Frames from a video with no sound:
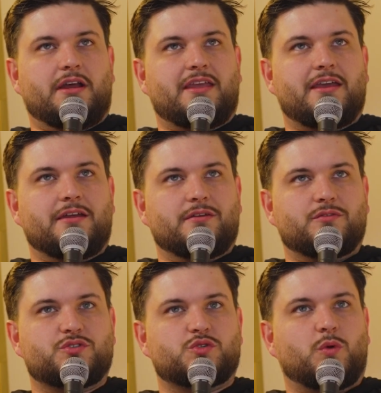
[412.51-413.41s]
I can't
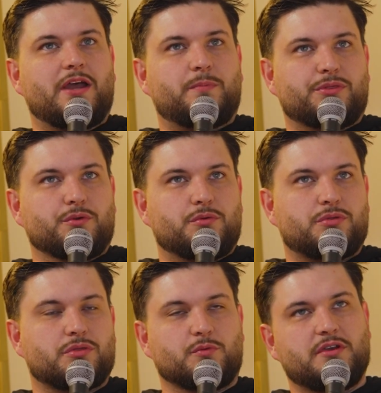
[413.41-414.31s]
swipe through
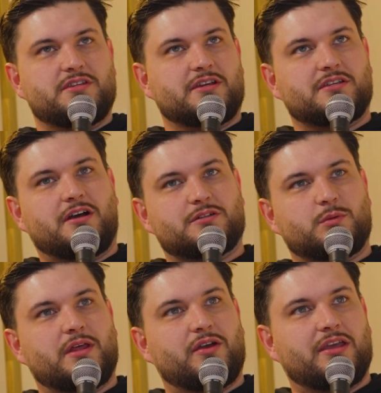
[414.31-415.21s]
3 TikToks
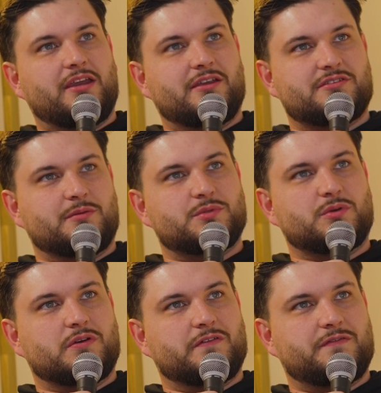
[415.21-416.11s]
without getting some
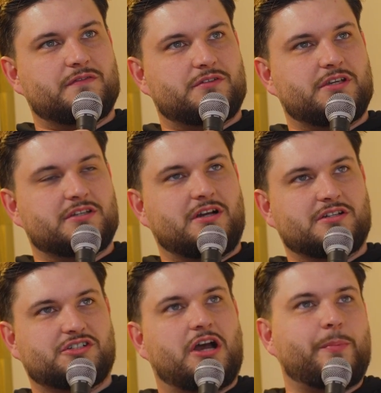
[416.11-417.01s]
sort of
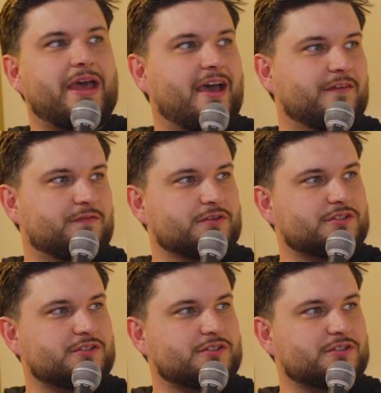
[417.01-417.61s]
TikTok shop ad for